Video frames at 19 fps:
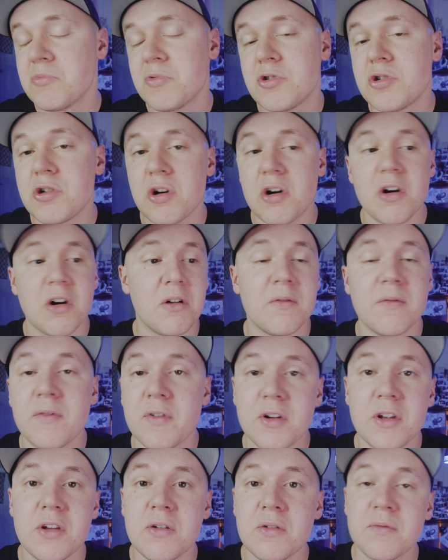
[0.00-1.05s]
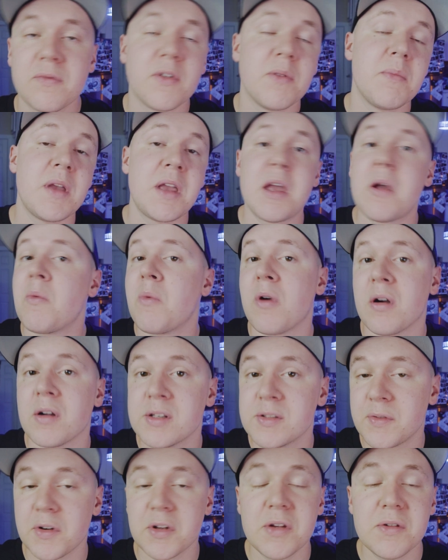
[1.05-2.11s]
Sure, for you, for me, it
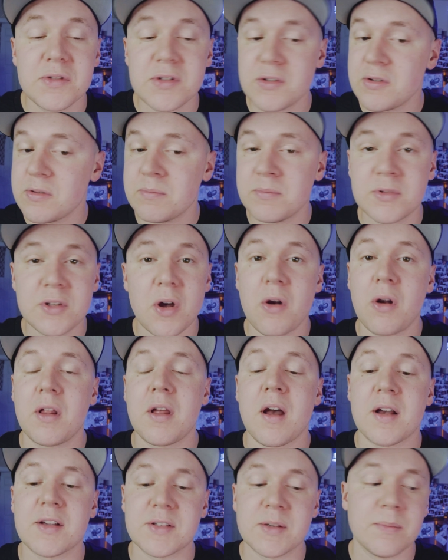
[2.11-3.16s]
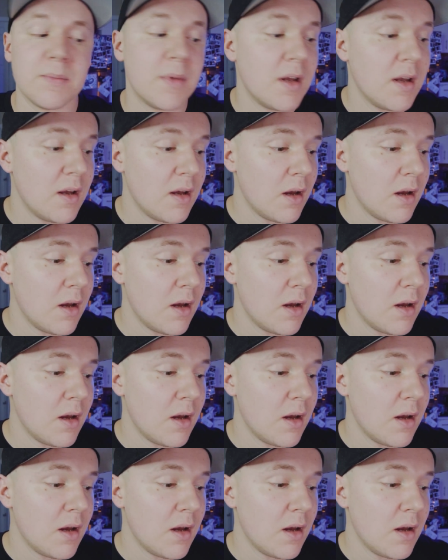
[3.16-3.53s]
works. For YouTube, totally awesome.